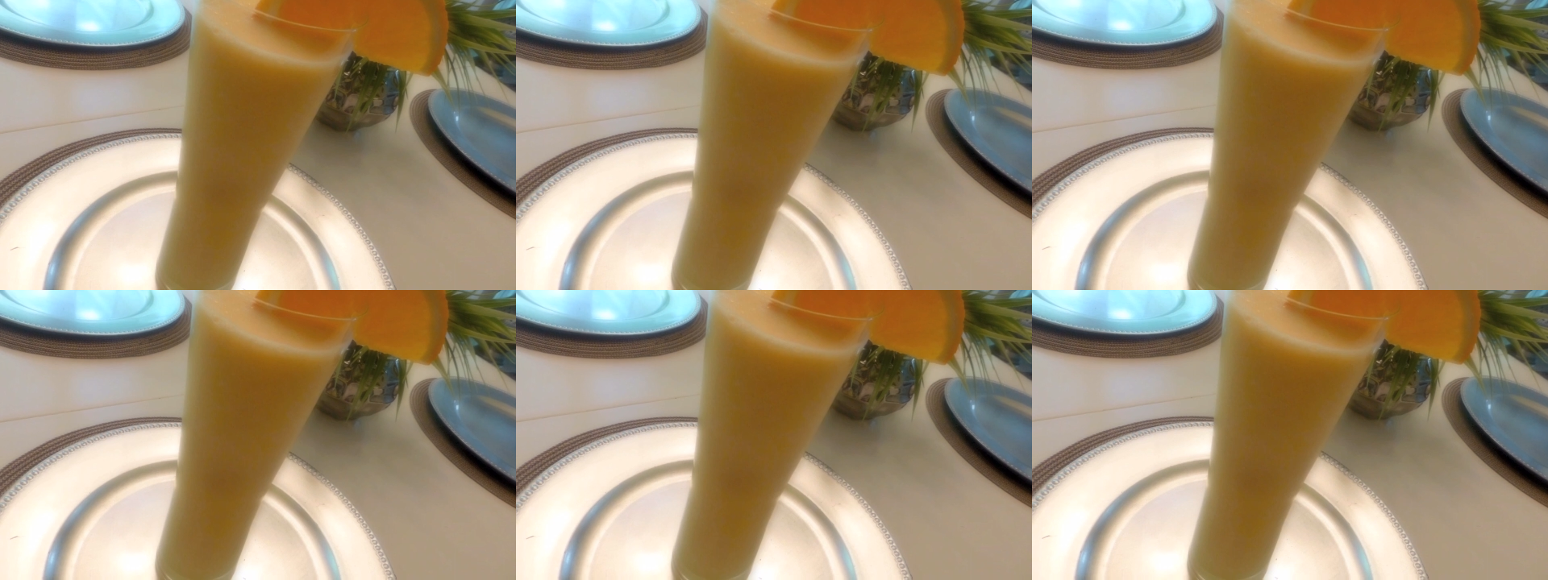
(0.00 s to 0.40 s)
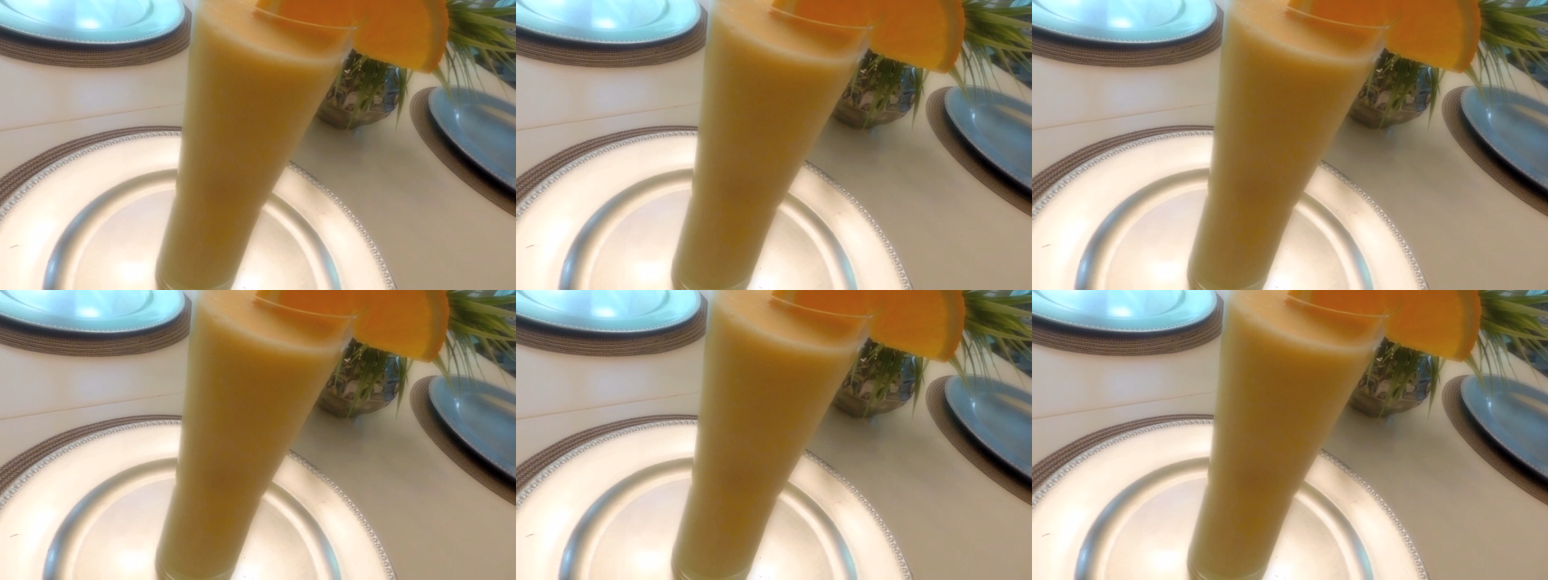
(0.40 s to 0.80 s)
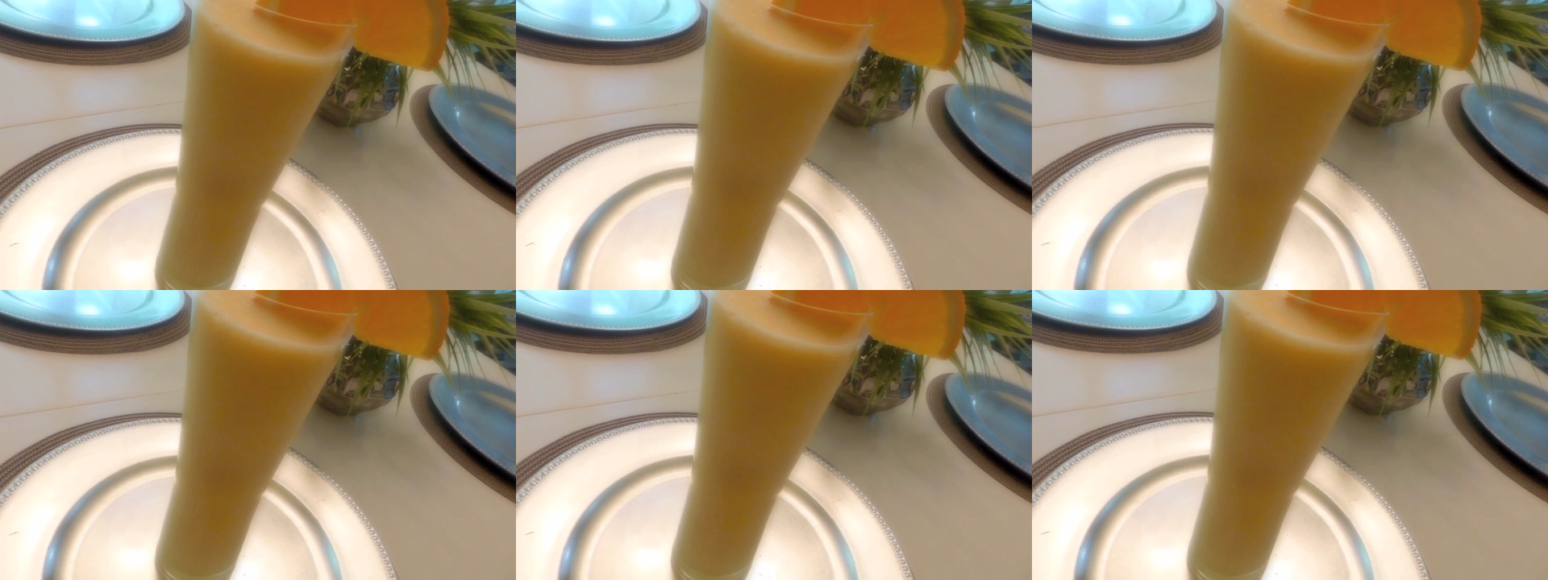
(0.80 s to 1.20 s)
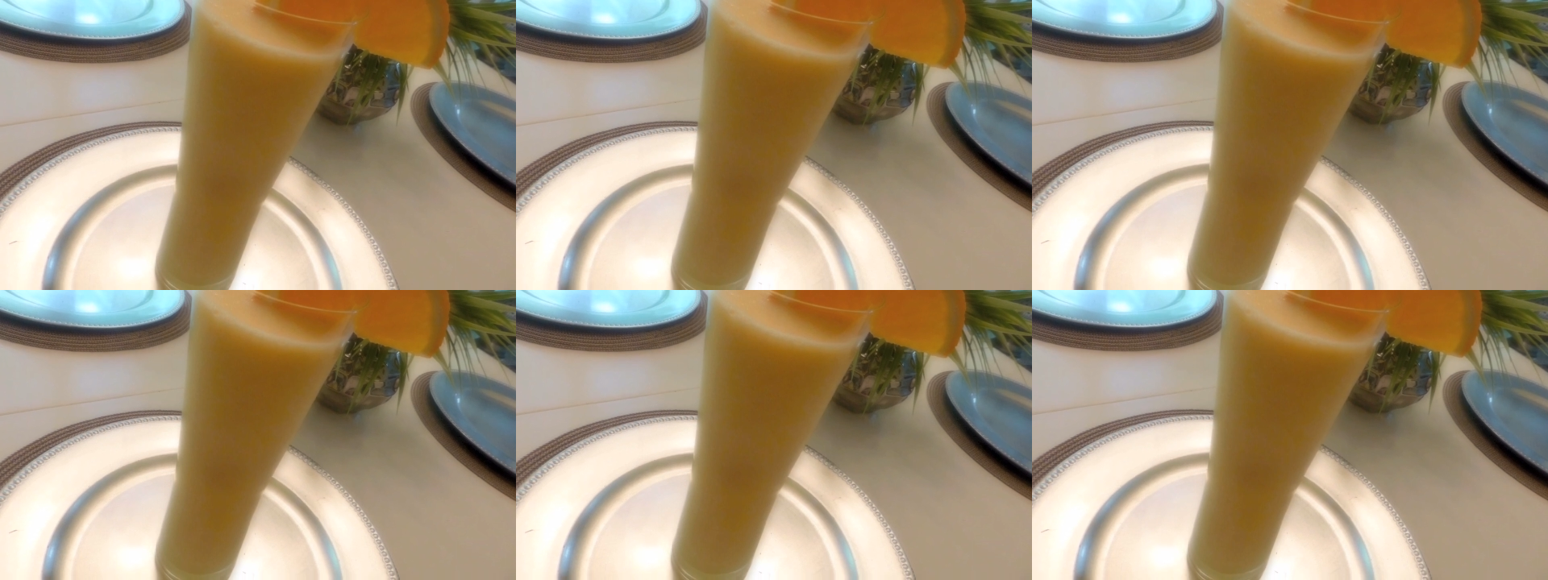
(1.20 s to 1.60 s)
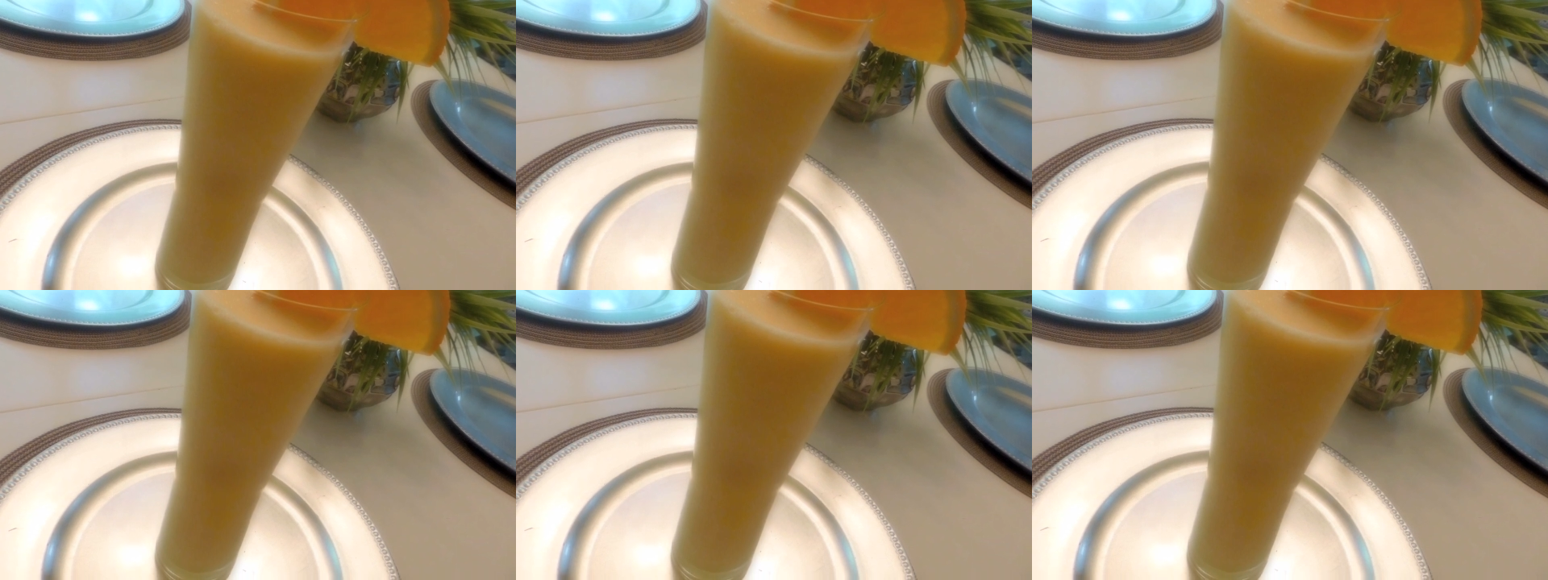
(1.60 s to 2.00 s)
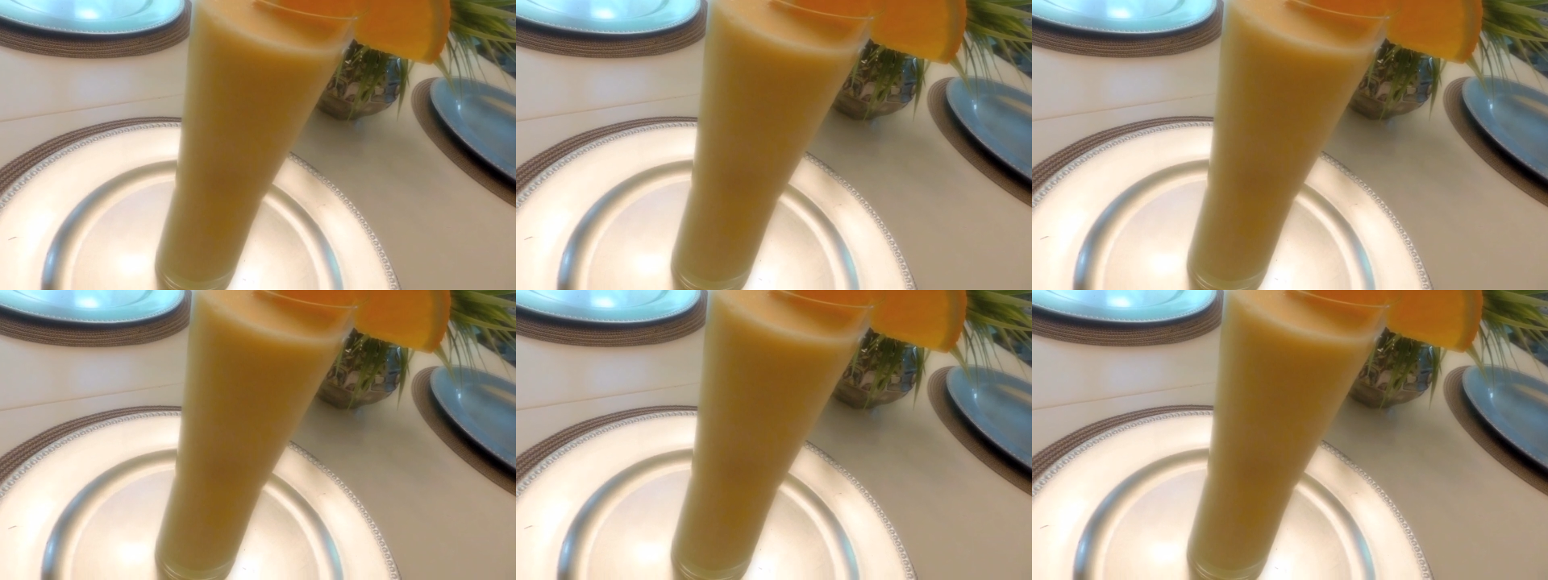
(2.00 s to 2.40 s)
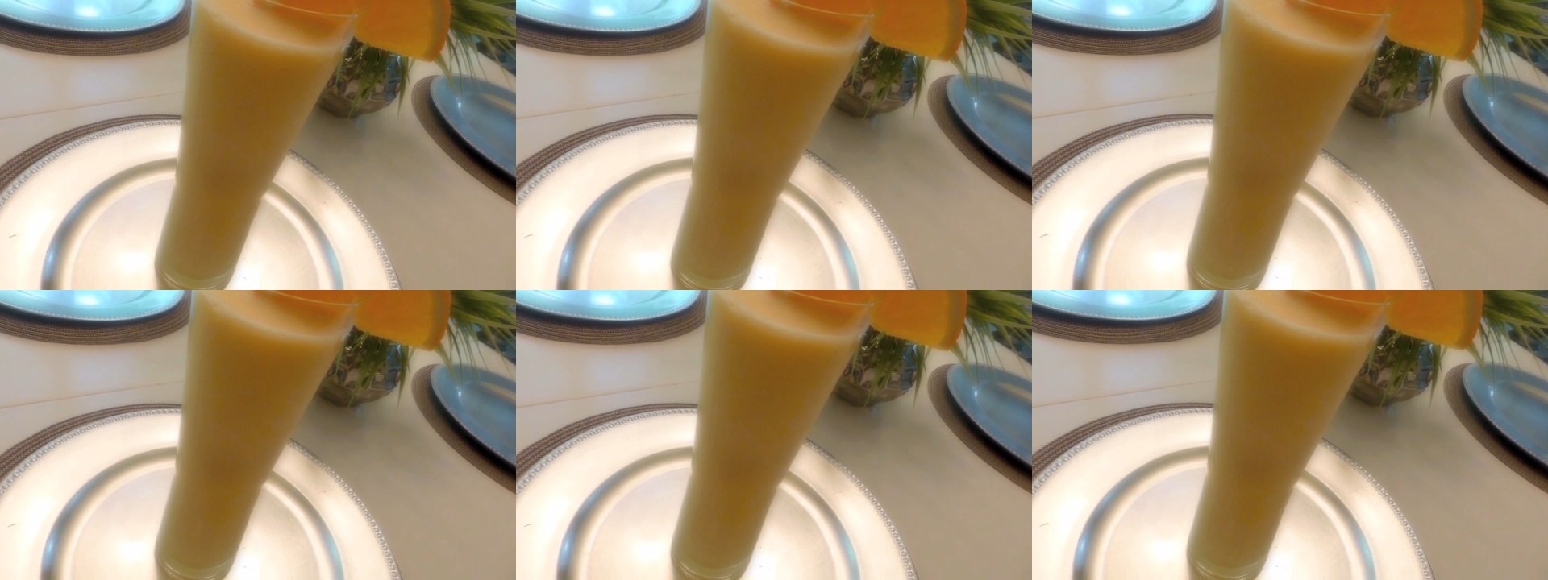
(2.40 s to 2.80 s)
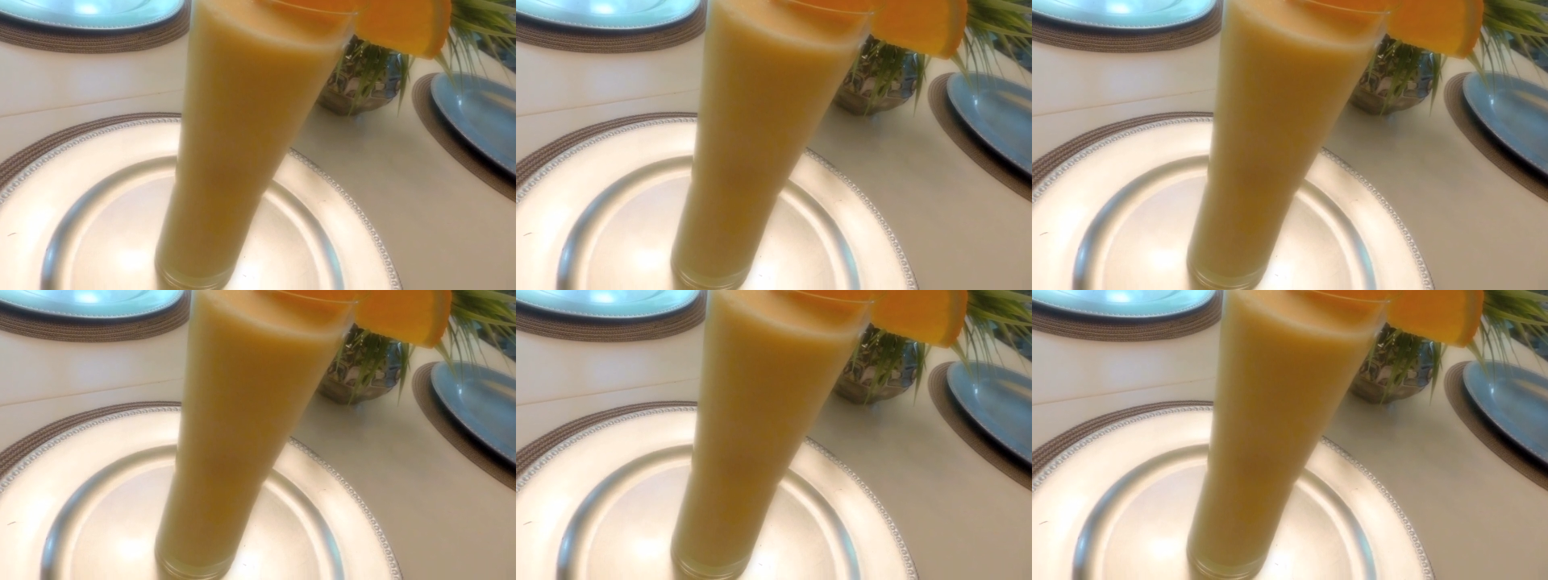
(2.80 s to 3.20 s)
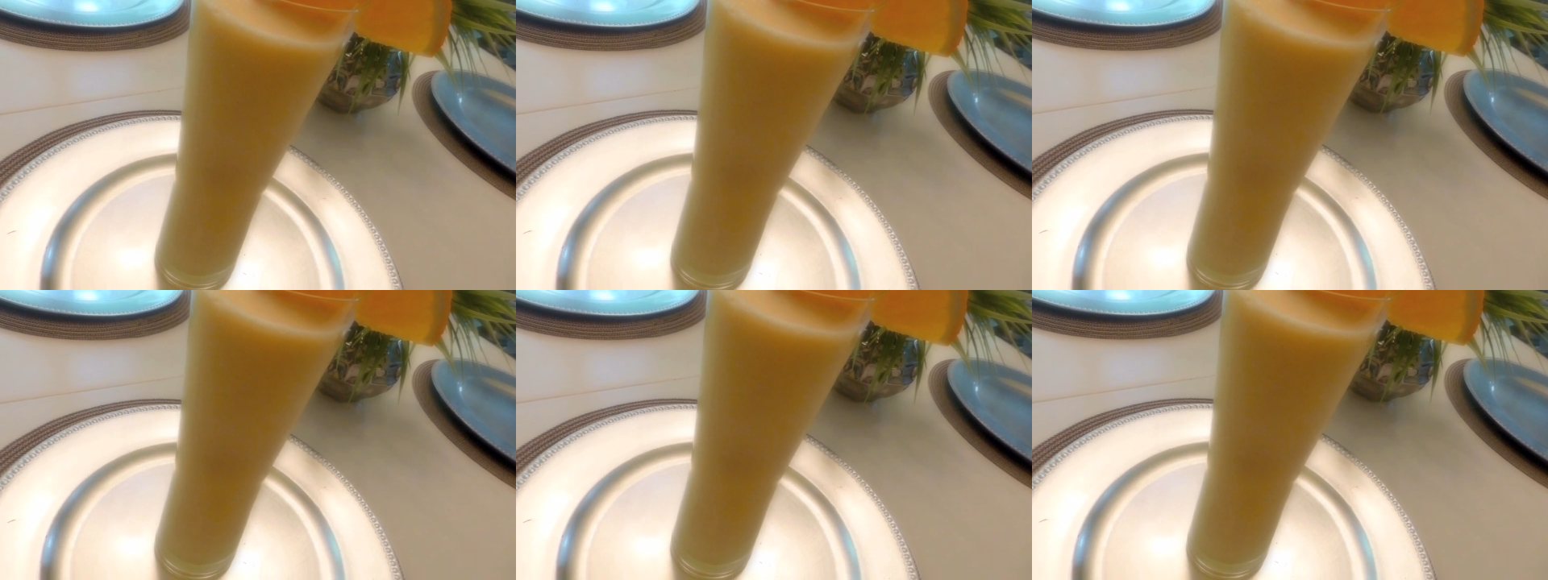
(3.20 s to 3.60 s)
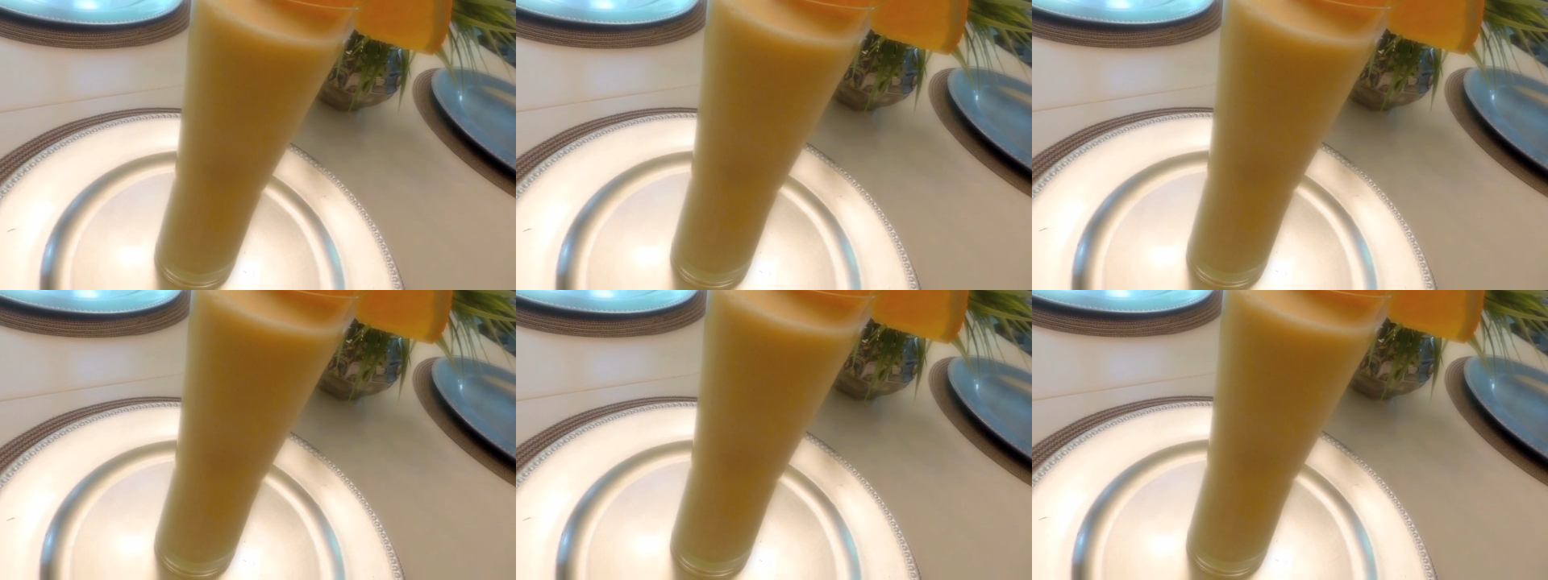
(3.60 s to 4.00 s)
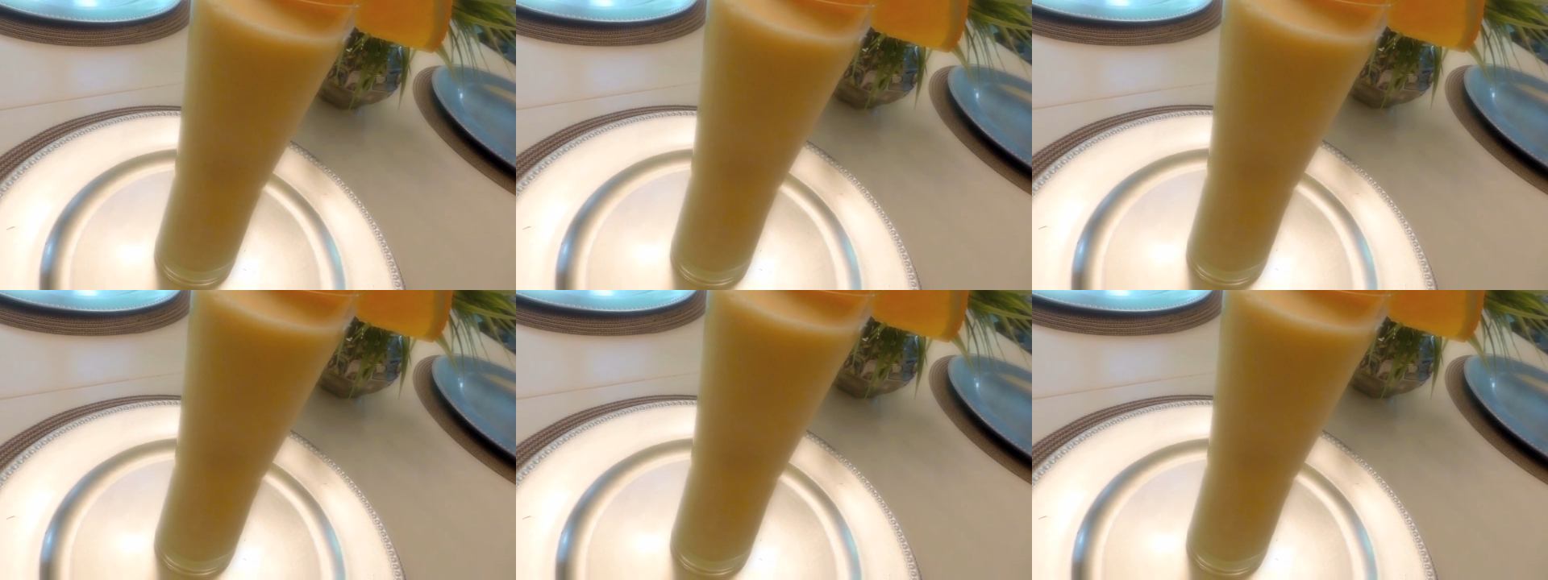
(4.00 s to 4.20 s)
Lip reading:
(no speaker visible)